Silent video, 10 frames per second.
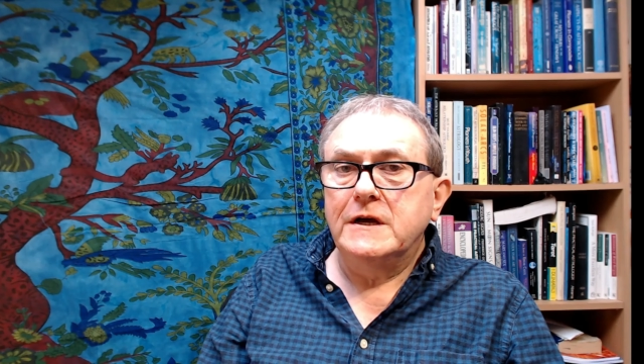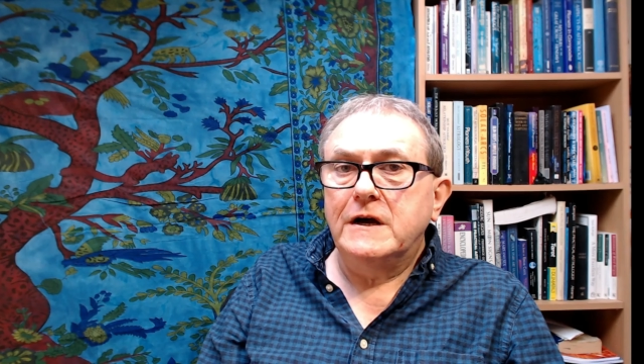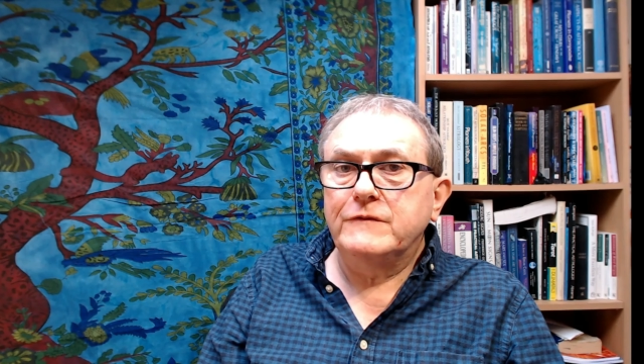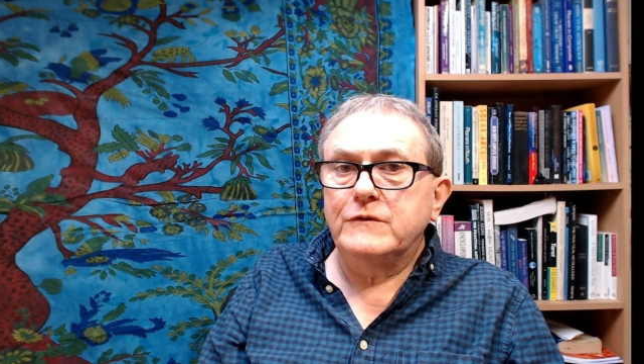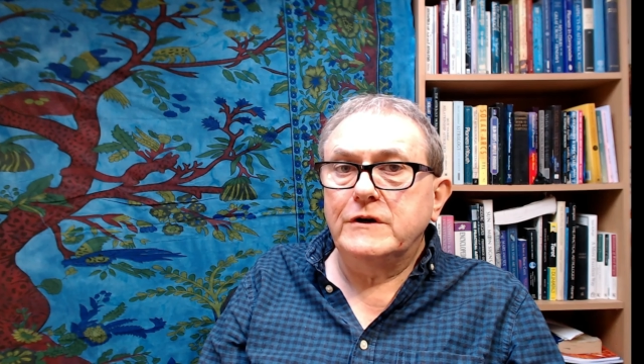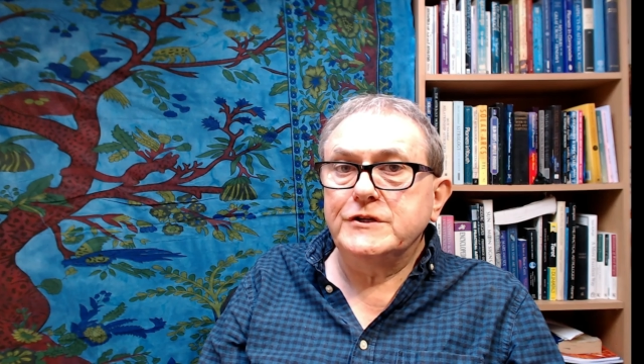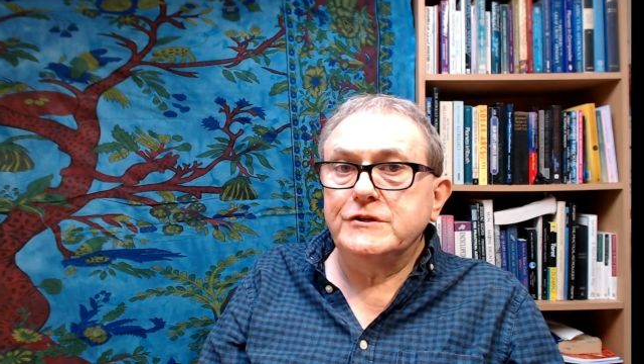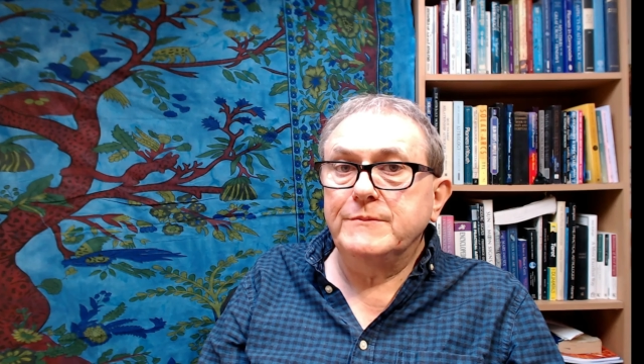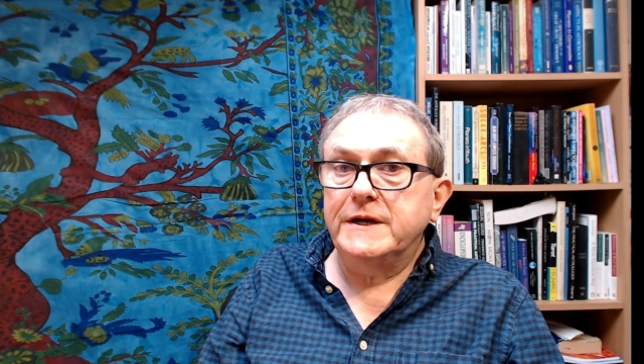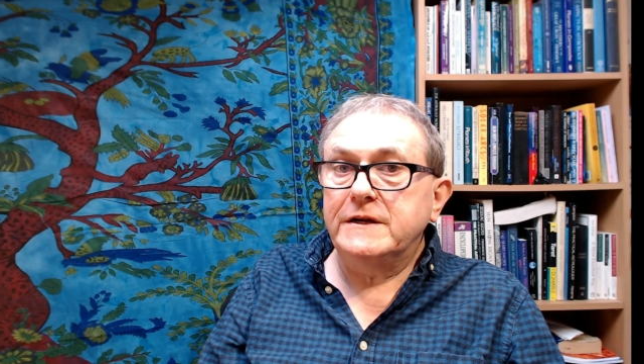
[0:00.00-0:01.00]

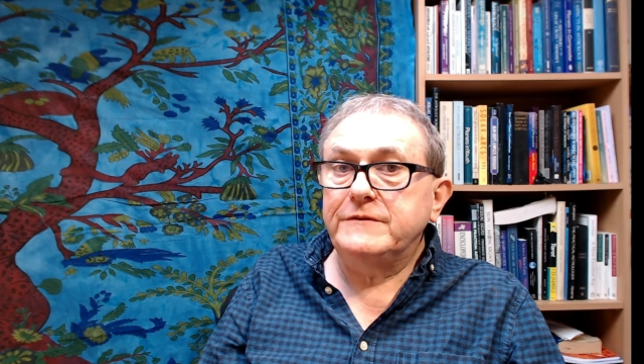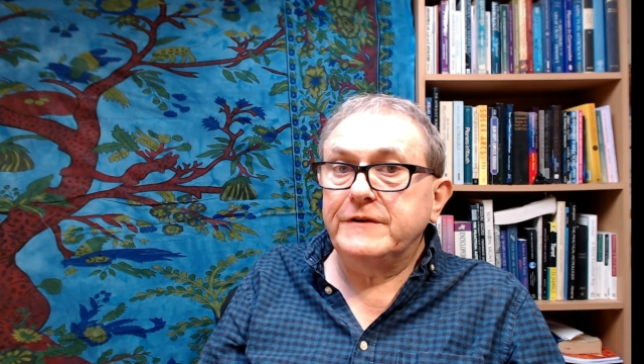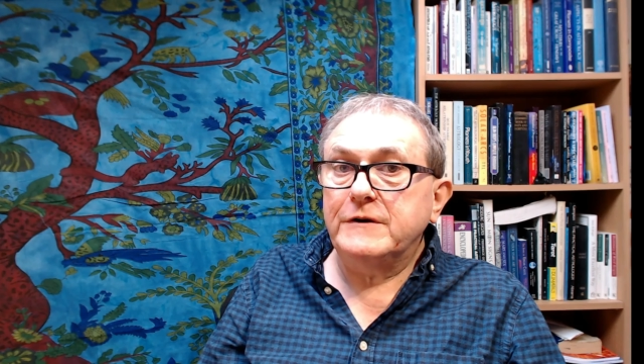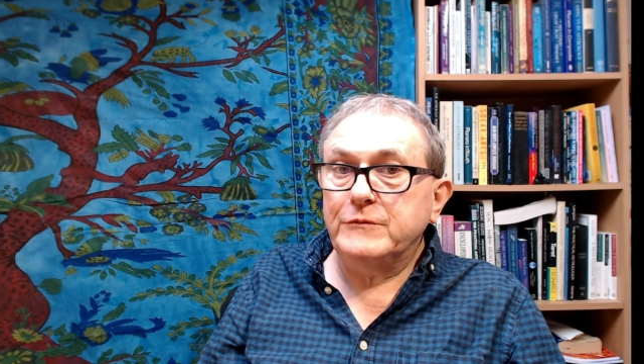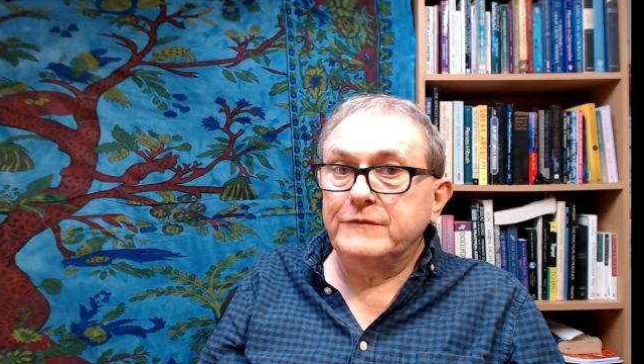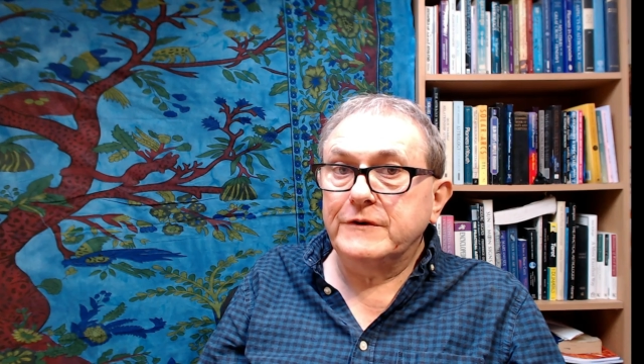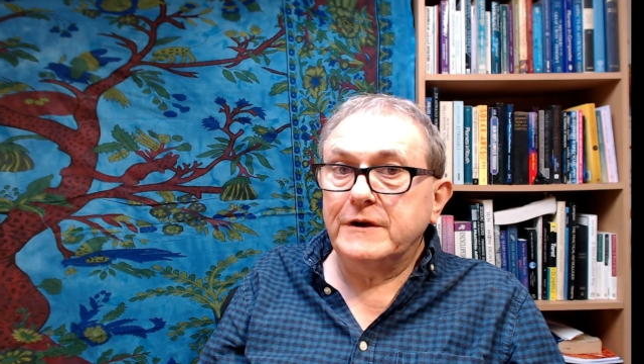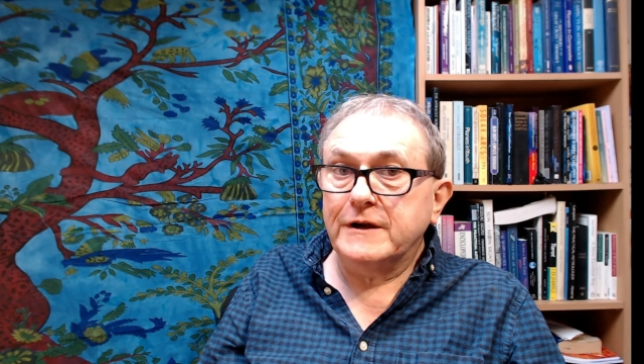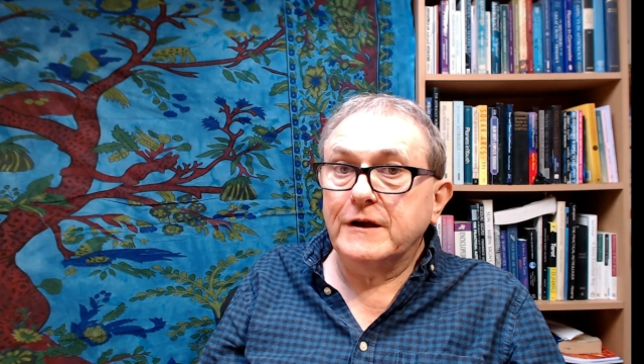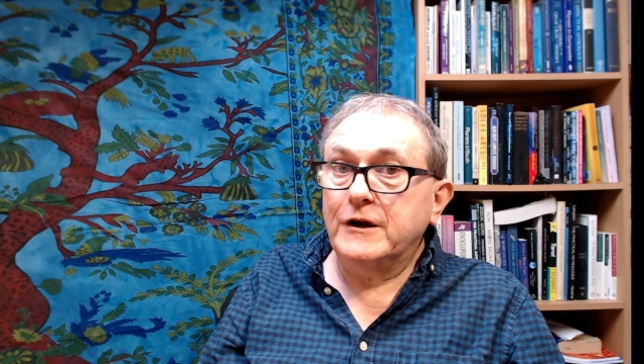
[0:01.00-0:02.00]
Otherwise, you may end up with
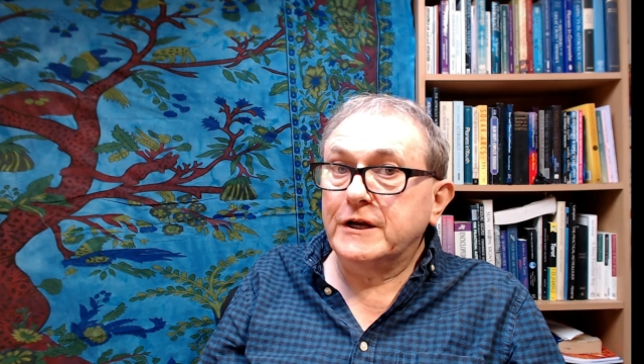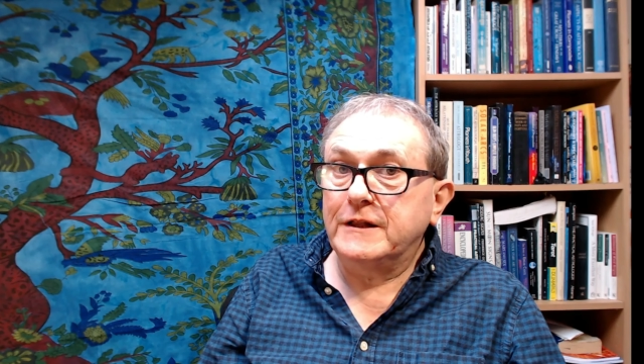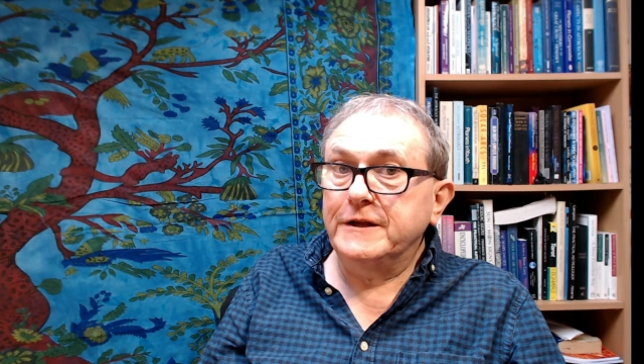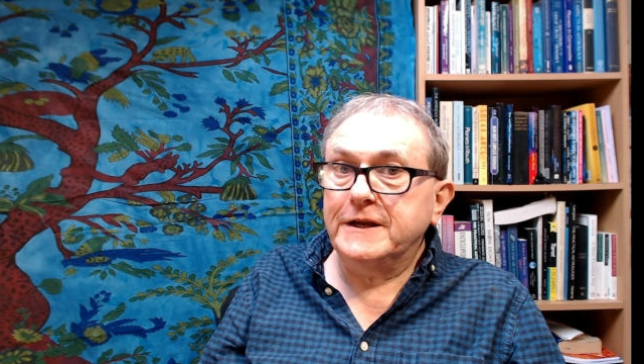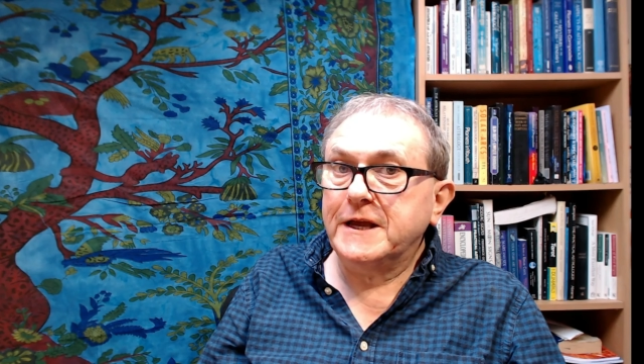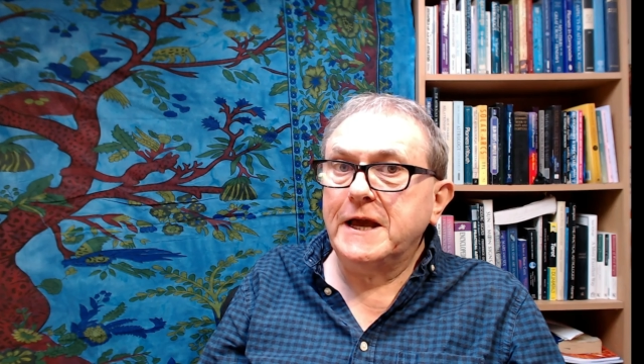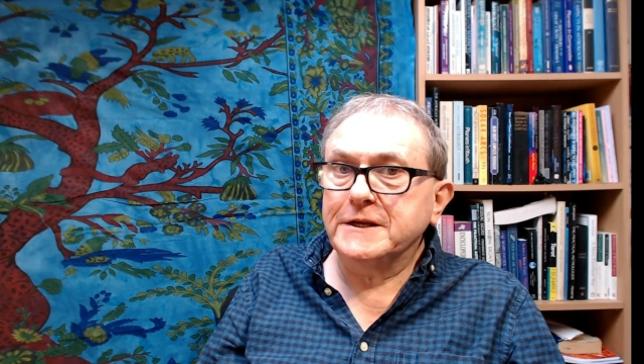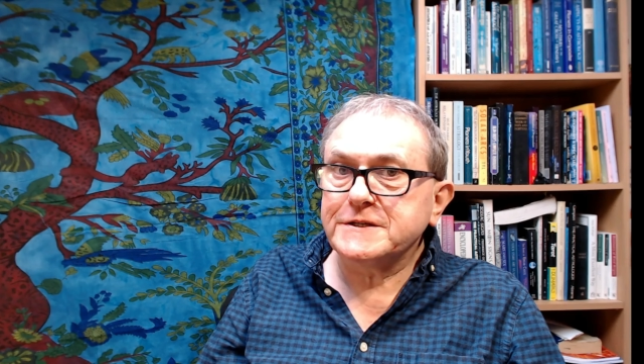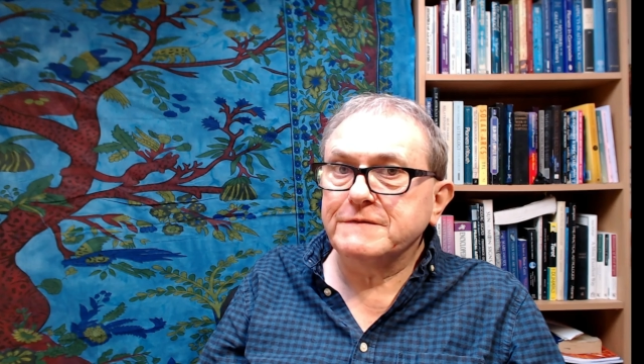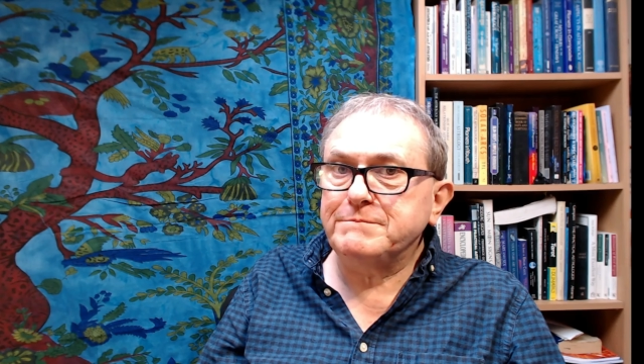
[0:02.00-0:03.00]
a, a clear
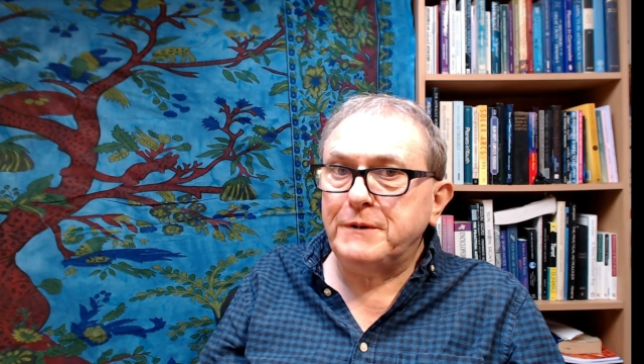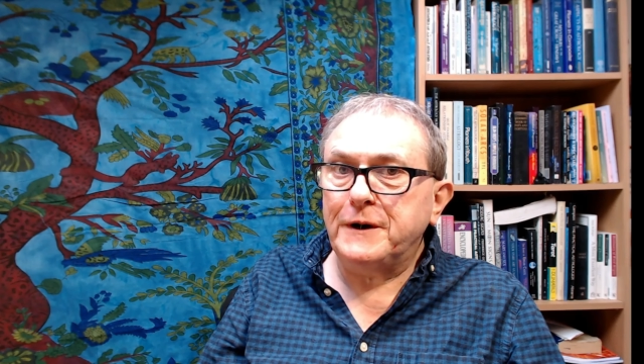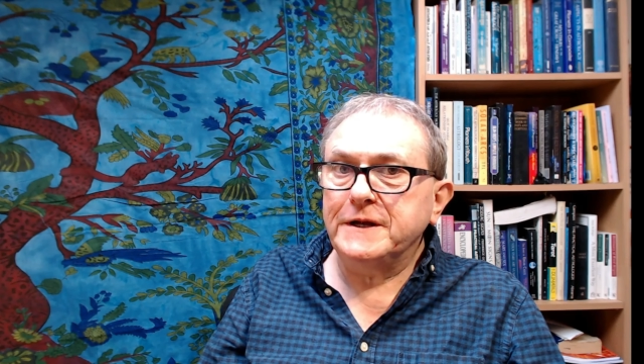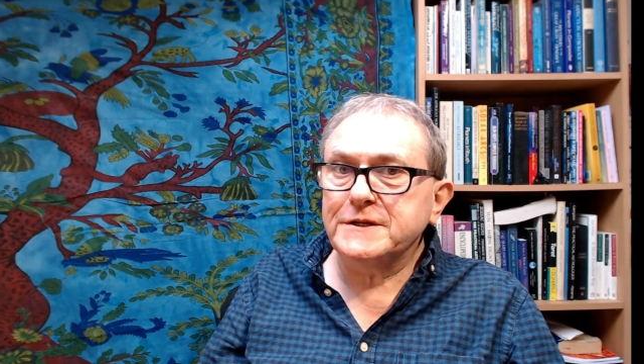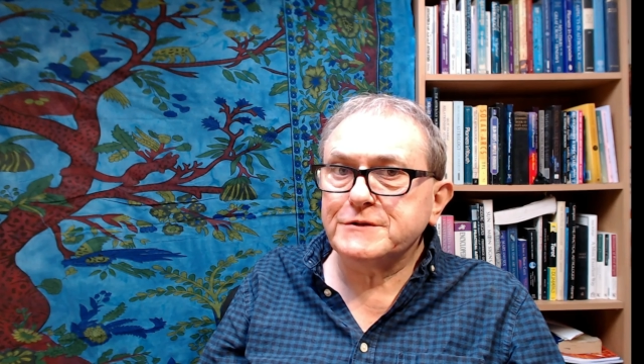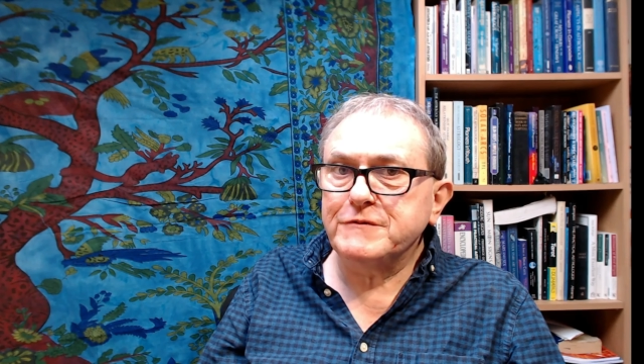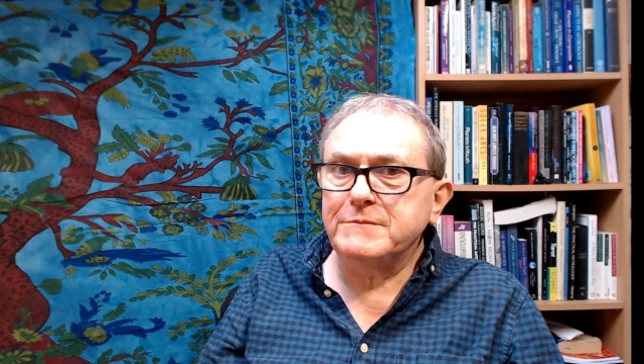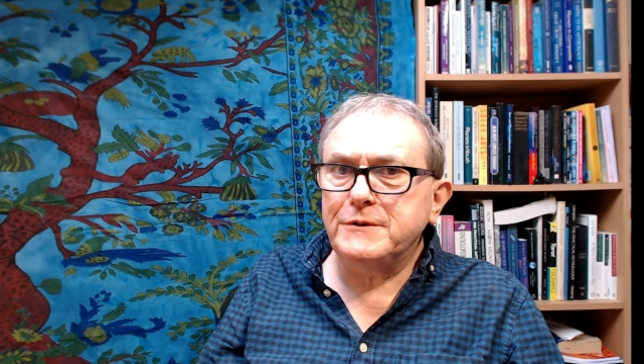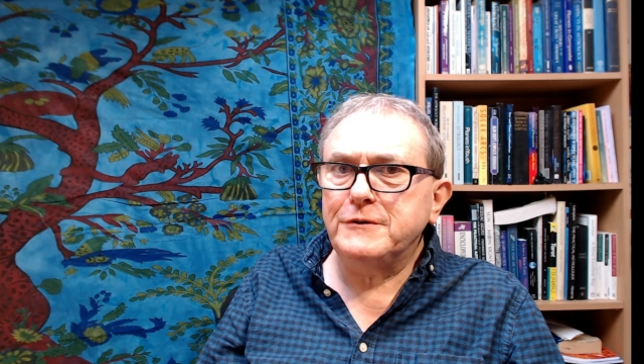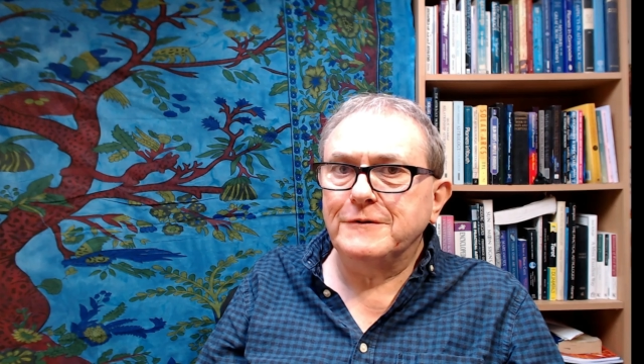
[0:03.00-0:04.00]
case of buyer's
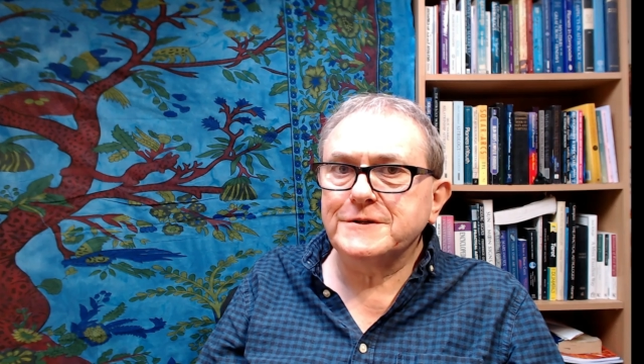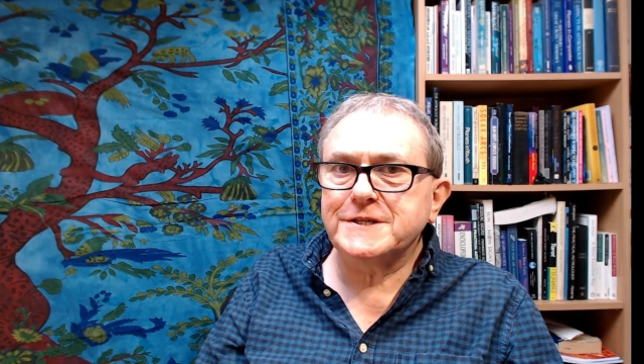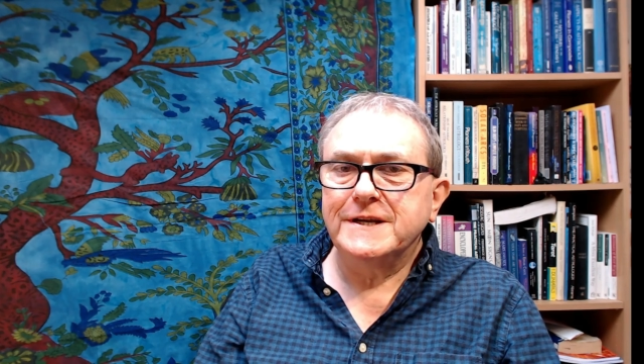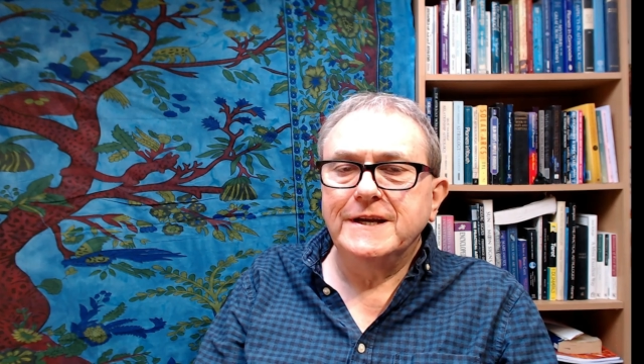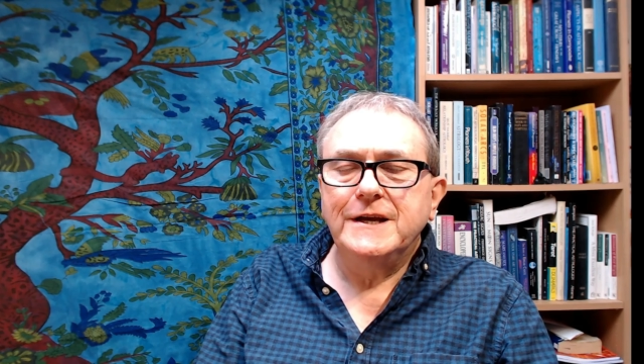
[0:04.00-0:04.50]
remorse.